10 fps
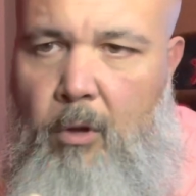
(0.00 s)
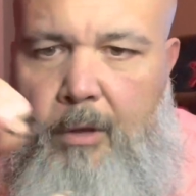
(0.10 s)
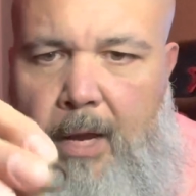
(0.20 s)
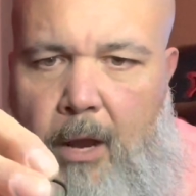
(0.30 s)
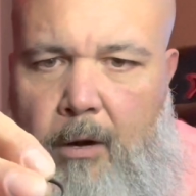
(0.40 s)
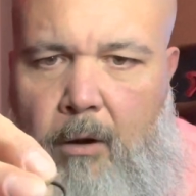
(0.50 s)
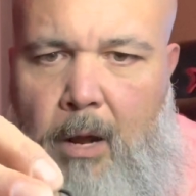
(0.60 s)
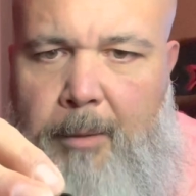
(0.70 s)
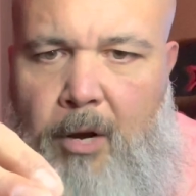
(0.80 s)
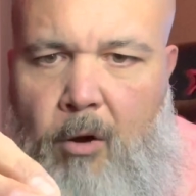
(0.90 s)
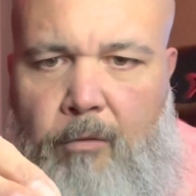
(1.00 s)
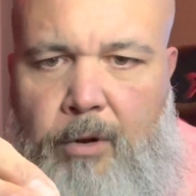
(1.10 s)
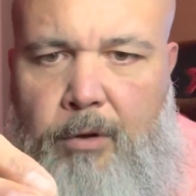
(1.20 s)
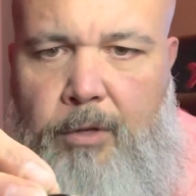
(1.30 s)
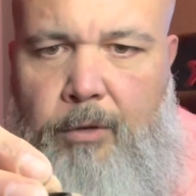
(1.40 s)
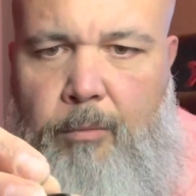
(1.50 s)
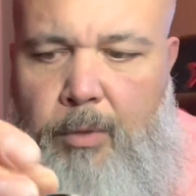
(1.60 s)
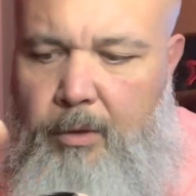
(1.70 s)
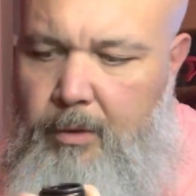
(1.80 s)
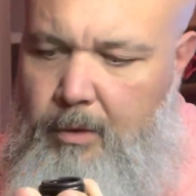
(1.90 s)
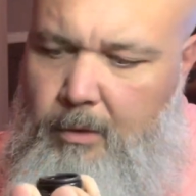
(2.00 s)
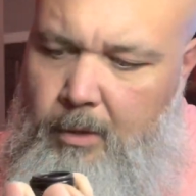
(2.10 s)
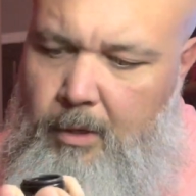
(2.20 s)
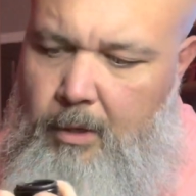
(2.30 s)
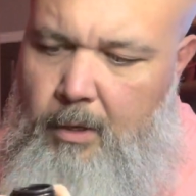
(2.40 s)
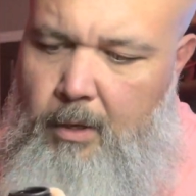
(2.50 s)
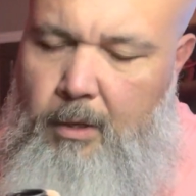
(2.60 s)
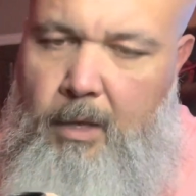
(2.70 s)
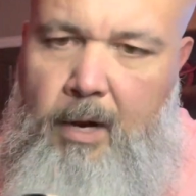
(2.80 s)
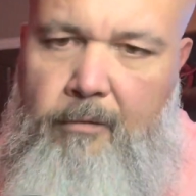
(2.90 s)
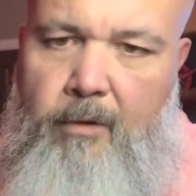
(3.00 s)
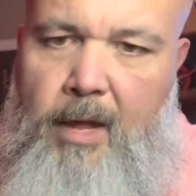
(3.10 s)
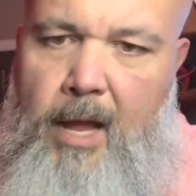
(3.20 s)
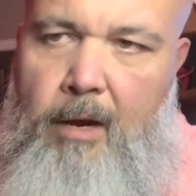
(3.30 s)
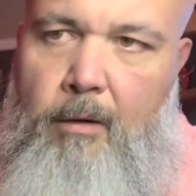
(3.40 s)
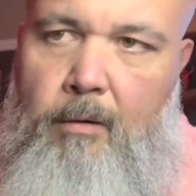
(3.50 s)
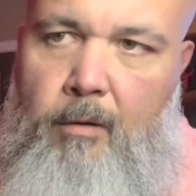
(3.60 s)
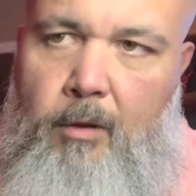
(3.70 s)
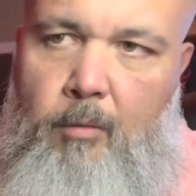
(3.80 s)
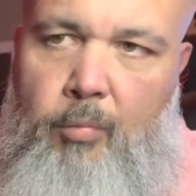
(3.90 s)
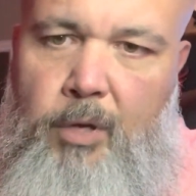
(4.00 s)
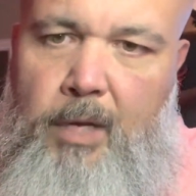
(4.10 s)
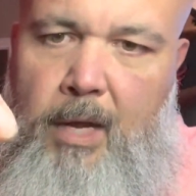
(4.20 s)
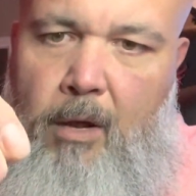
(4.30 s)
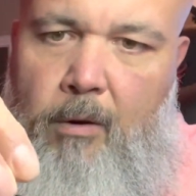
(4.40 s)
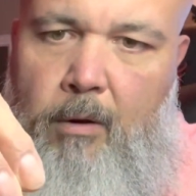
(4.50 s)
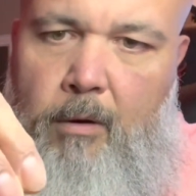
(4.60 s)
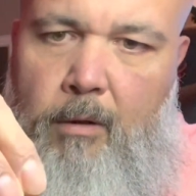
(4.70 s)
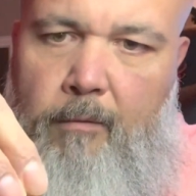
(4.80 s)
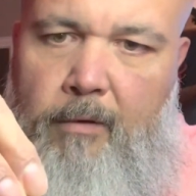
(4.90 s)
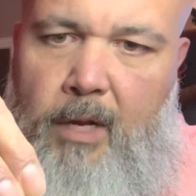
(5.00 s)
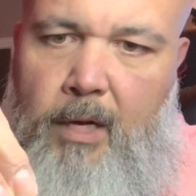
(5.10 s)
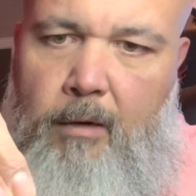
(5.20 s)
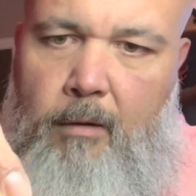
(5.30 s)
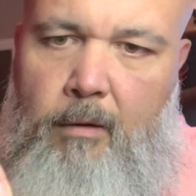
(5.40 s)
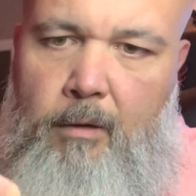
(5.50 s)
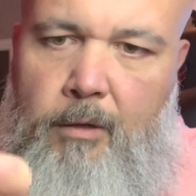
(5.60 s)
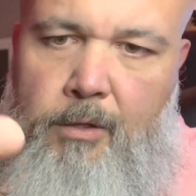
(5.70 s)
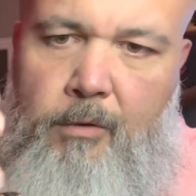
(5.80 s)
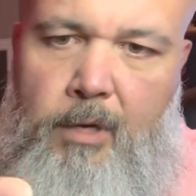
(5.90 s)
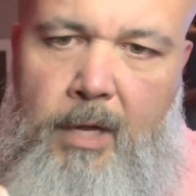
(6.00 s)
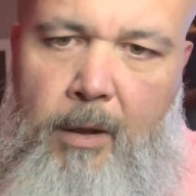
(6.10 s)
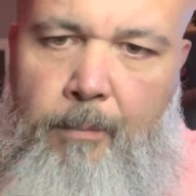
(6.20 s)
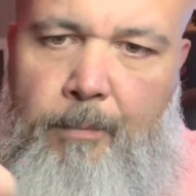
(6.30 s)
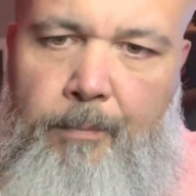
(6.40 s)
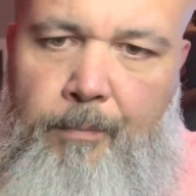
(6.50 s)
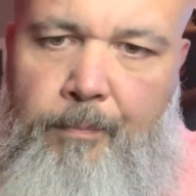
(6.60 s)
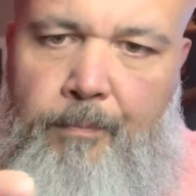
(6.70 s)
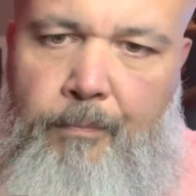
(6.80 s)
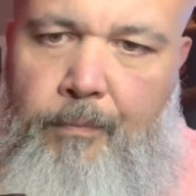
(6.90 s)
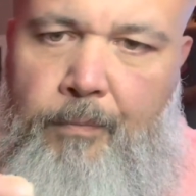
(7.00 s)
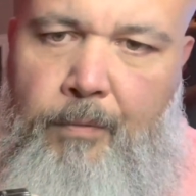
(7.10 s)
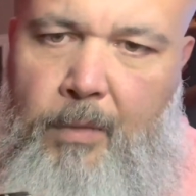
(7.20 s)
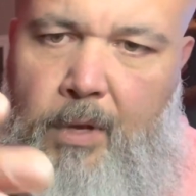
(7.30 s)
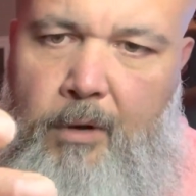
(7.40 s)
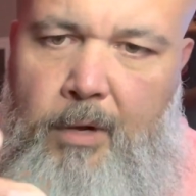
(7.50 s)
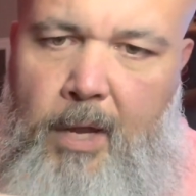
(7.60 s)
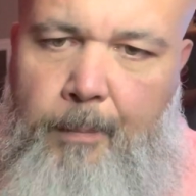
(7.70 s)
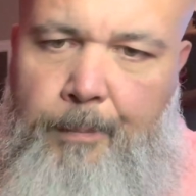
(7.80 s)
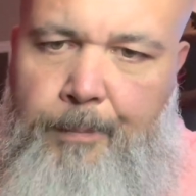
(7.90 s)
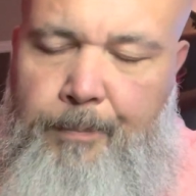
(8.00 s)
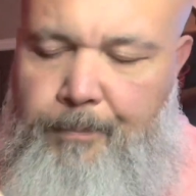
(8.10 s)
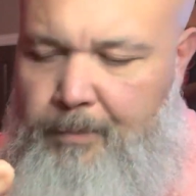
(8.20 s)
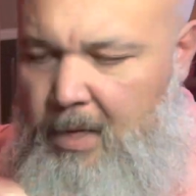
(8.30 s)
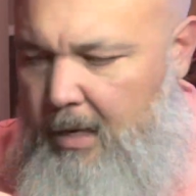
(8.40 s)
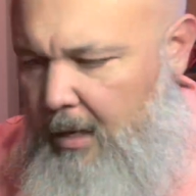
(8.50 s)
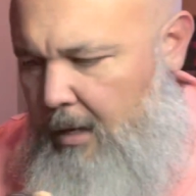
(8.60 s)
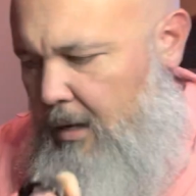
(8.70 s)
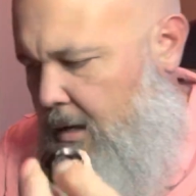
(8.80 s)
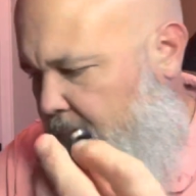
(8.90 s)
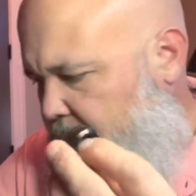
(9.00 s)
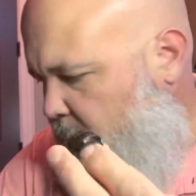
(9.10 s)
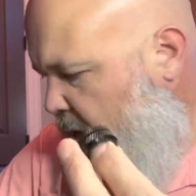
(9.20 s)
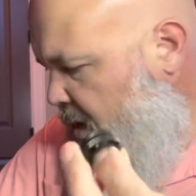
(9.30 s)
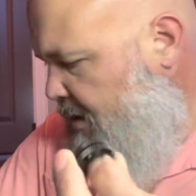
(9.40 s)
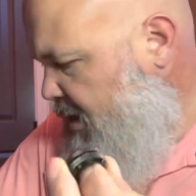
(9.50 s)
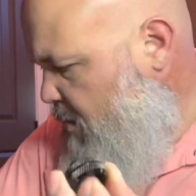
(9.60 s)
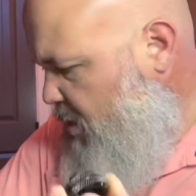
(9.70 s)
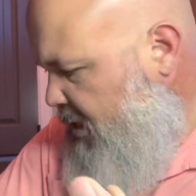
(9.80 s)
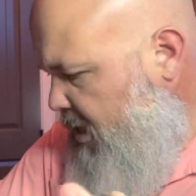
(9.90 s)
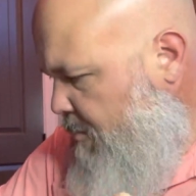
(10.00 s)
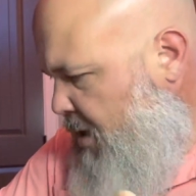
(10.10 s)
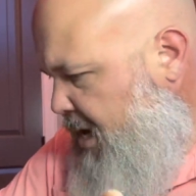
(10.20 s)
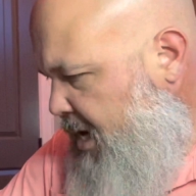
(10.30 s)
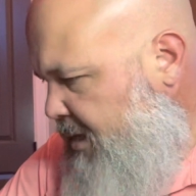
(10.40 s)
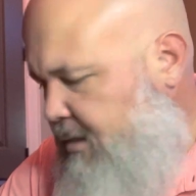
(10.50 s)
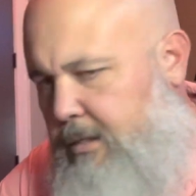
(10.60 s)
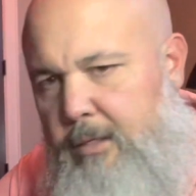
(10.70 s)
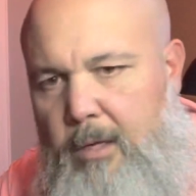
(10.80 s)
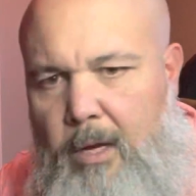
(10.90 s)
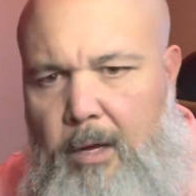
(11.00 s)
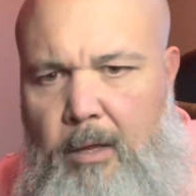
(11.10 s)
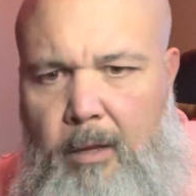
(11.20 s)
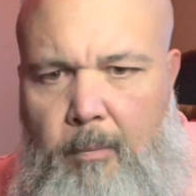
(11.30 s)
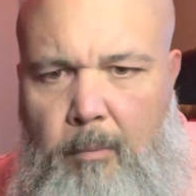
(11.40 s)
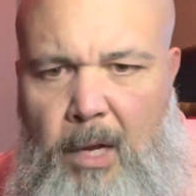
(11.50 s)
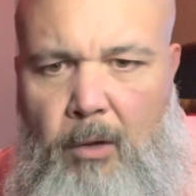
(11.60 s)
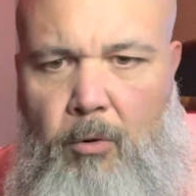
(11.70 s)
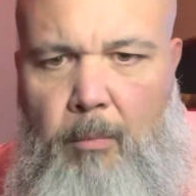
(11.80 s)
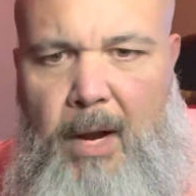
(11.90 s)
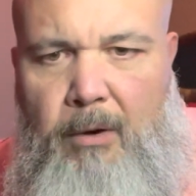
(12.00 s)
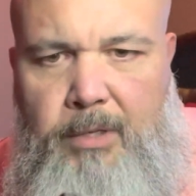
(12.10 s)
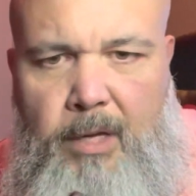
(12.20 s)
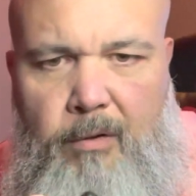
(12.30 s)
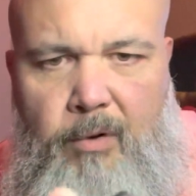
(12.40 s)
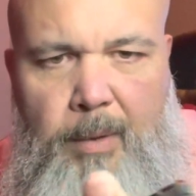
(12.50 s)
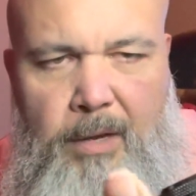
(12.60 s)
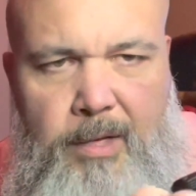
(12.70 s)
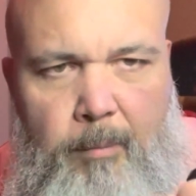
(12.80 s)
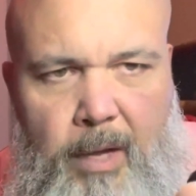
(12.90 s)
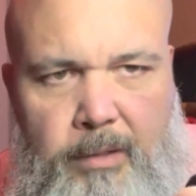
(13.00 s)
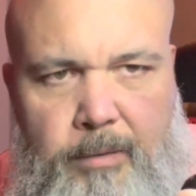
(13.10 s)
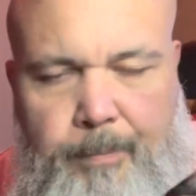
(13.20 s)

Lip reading: the outer grommet over your tube. Then after that, you put down the fitting and you screw it down. And you're done. This part I think I picked up at my local Micro Center for about 10 bucks.